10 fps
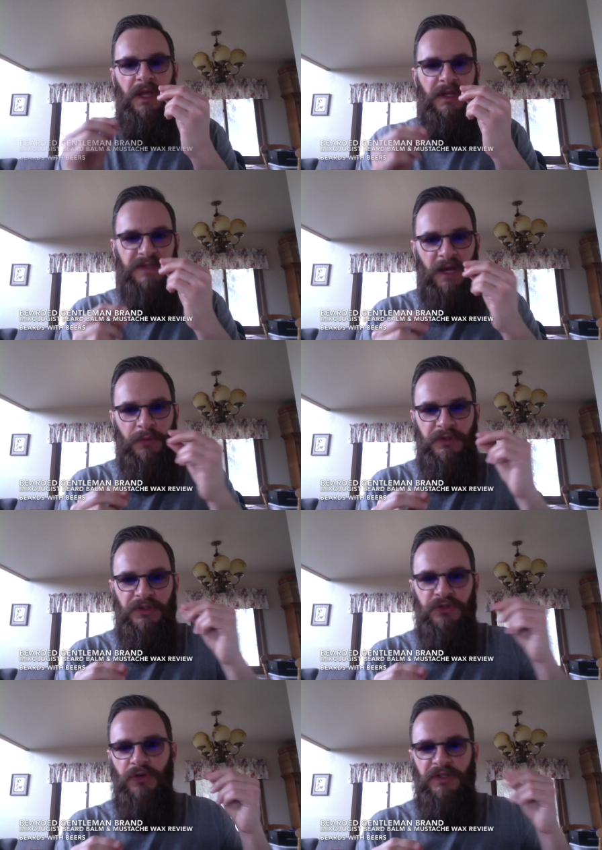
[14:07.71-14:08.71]
is I would
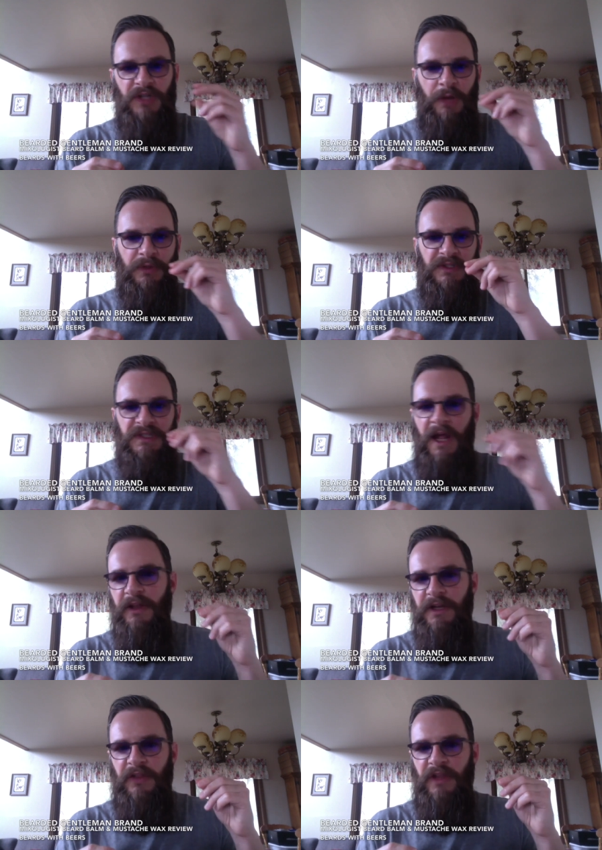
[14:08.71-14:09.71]

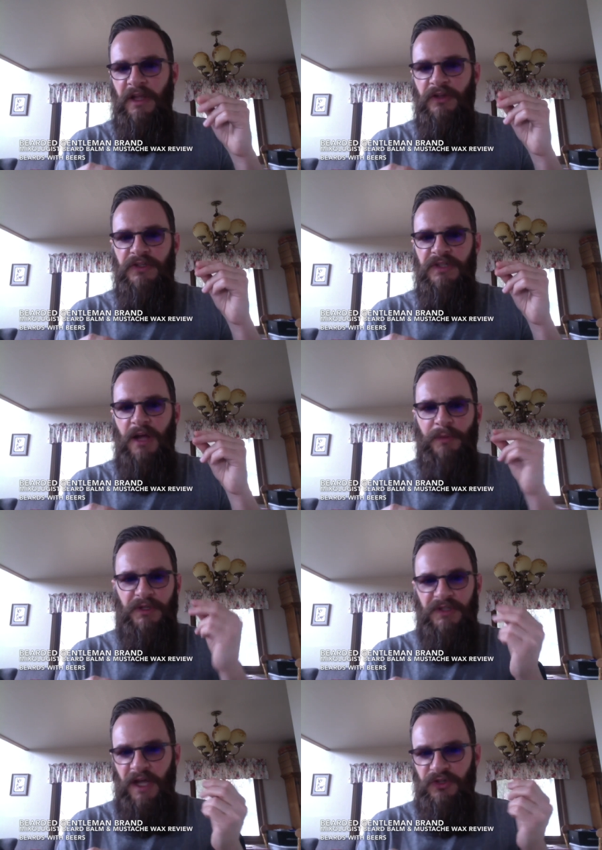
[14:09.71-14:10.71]
style it in the English style
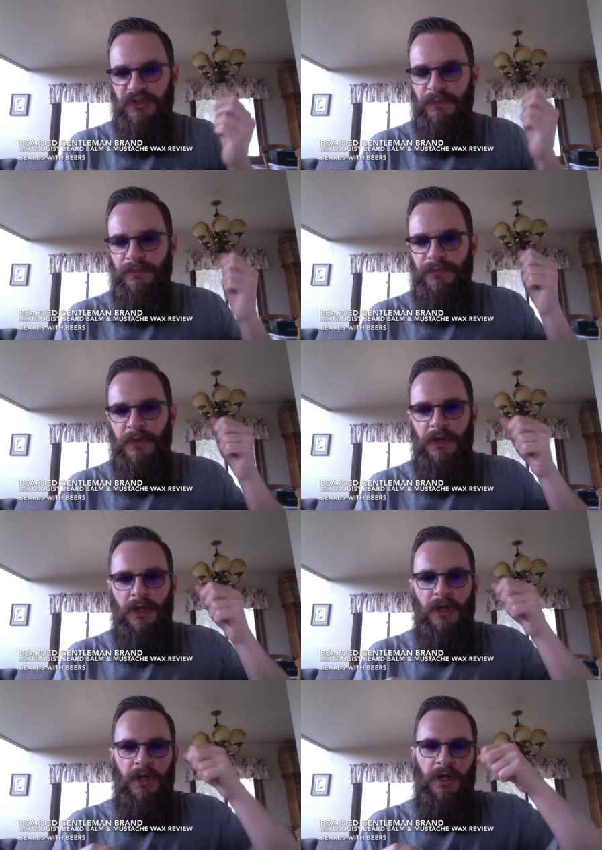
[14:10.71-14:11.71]
mustache
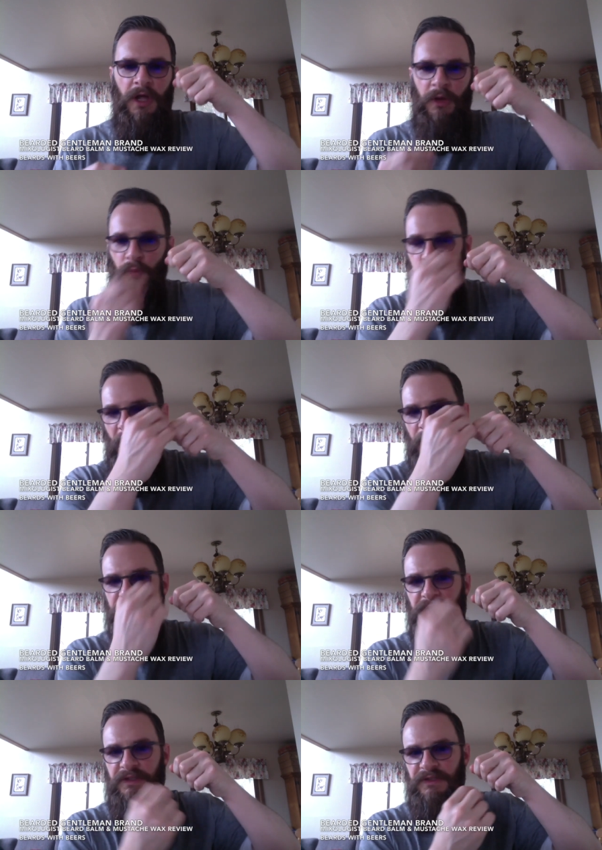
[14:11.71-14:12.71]
and
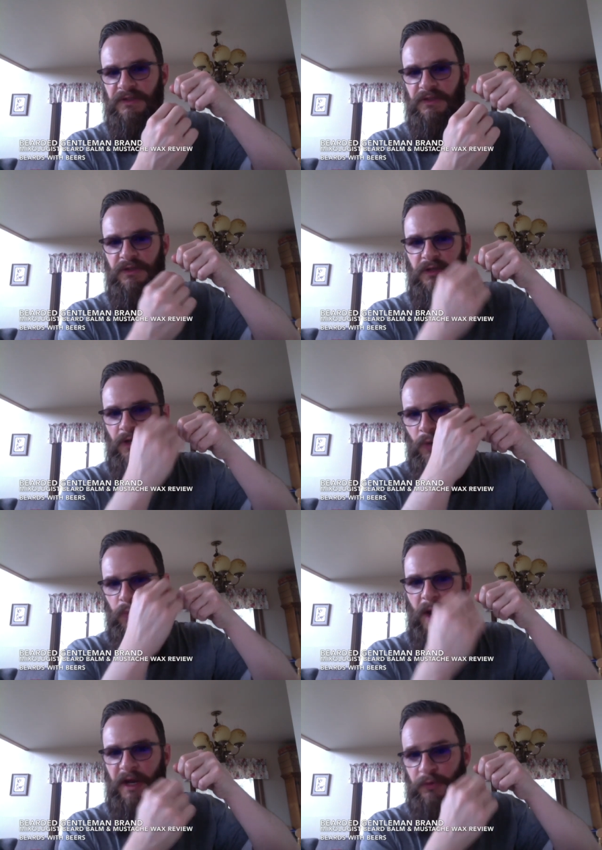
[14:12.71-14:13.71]
round it
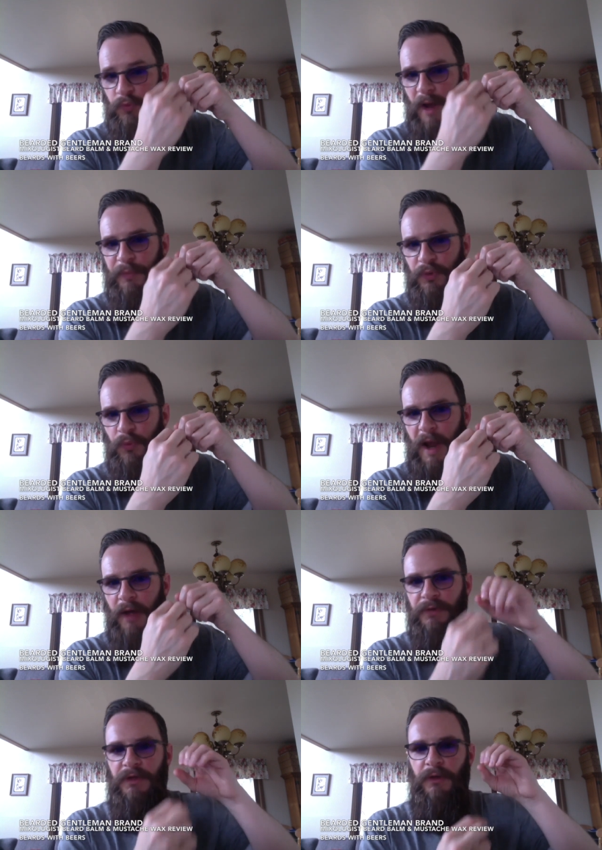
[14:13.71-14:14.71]
around. I'd wrap it
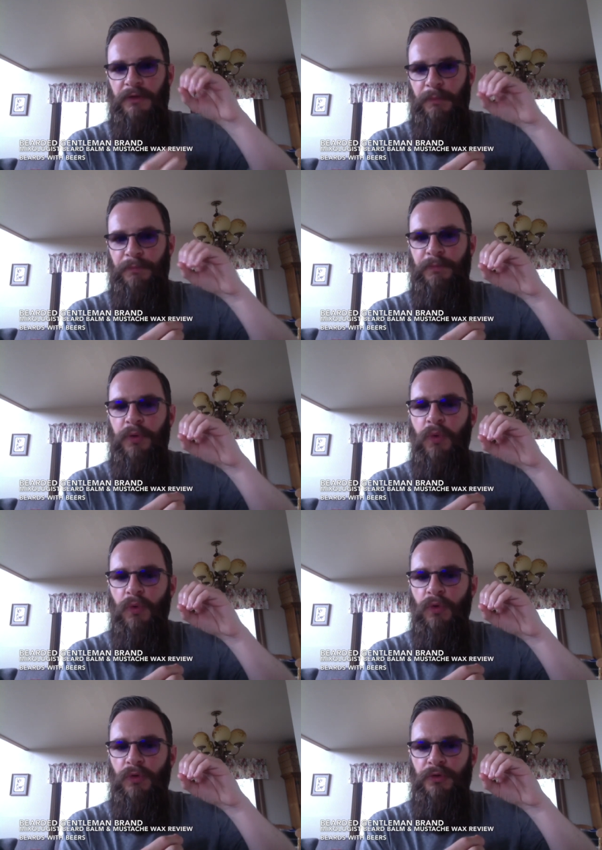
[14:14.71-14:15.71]
around the
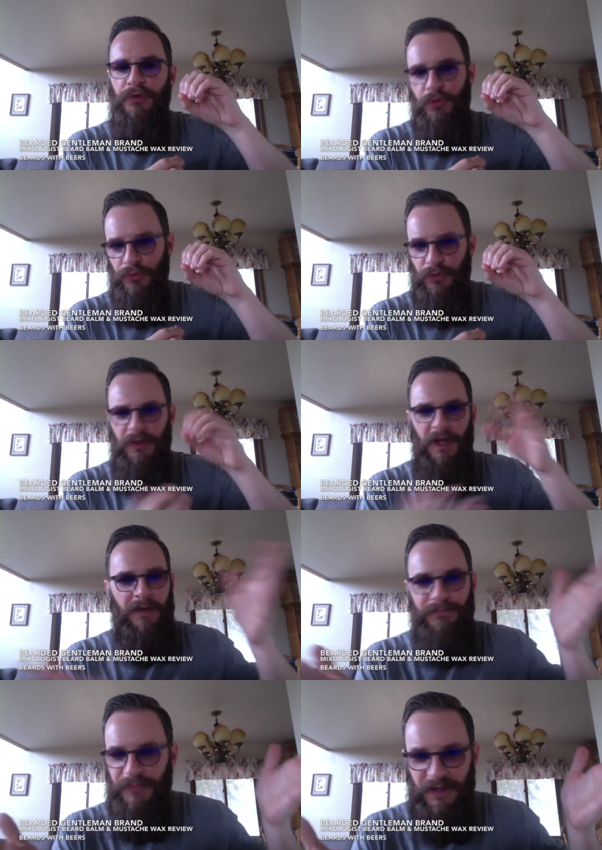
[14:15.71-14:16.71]
pool noodle.
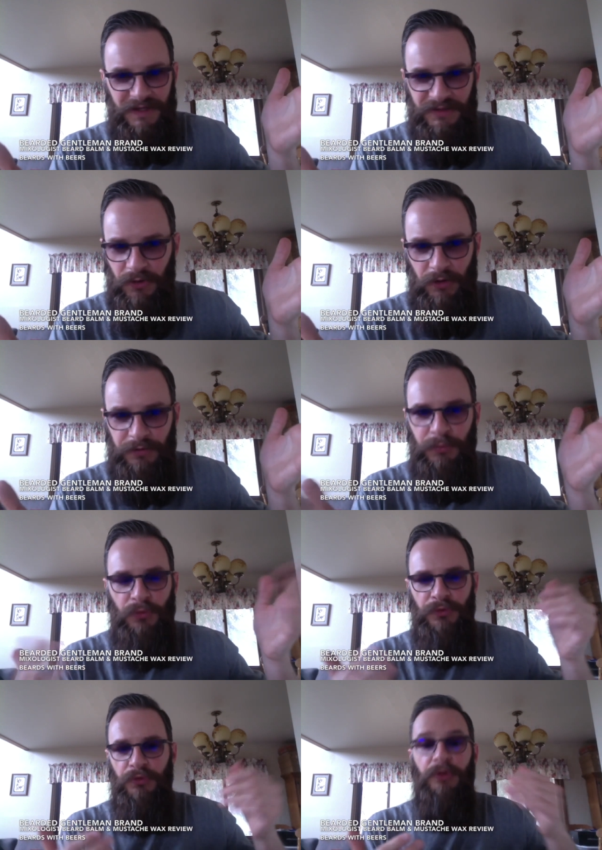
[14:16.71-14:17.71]
I guess I'll call it the
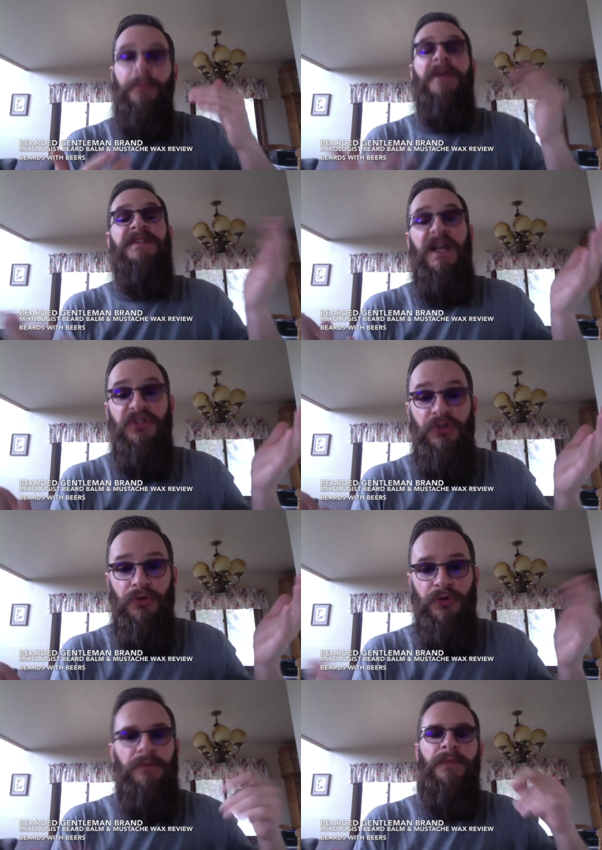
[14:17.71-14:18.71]
pool noodle, the mustache
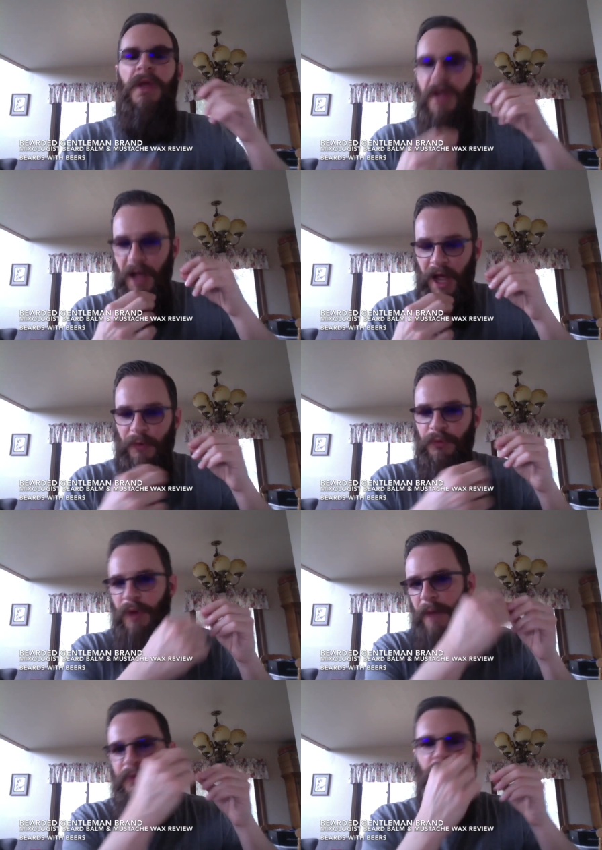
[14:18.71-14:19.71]
noodle. I would
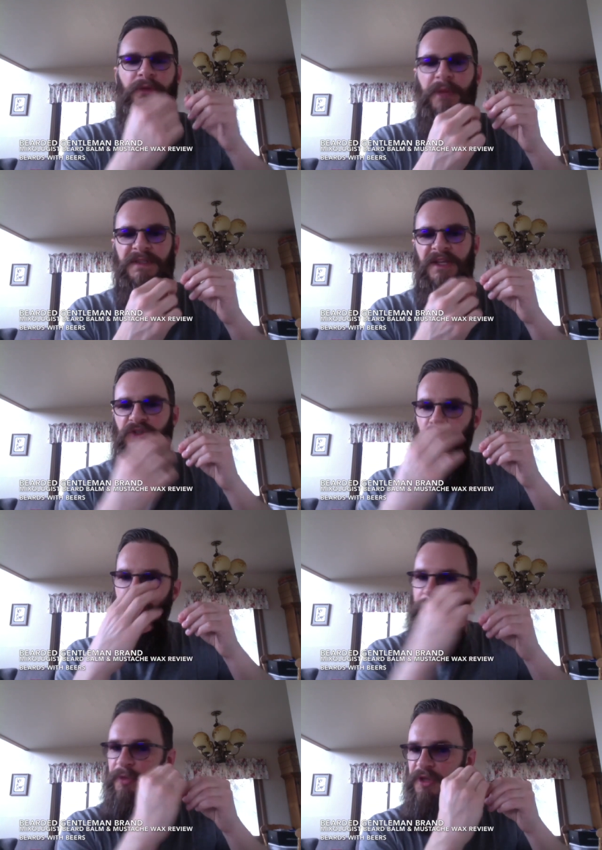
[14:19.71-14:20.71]
wrap it around the mustache noodle
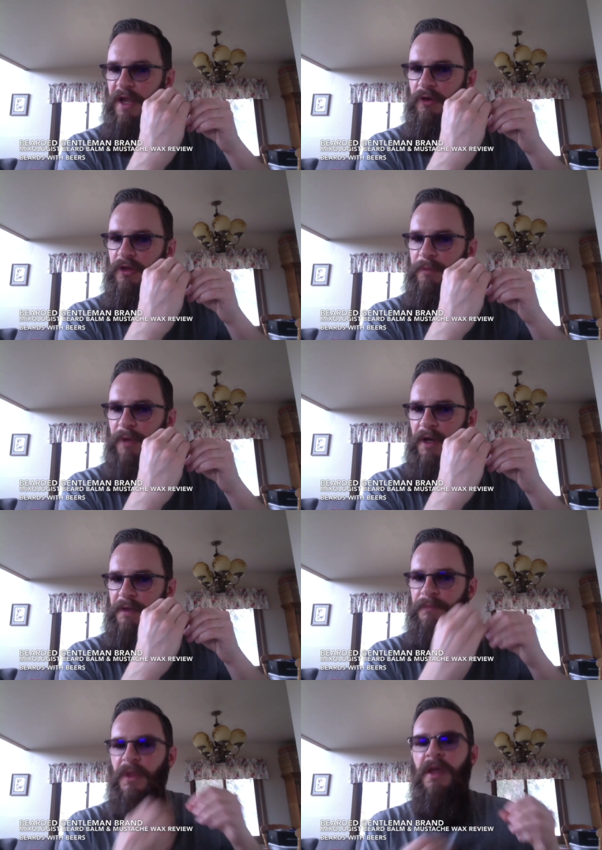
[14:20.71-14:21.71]
and then put the hair clip on it.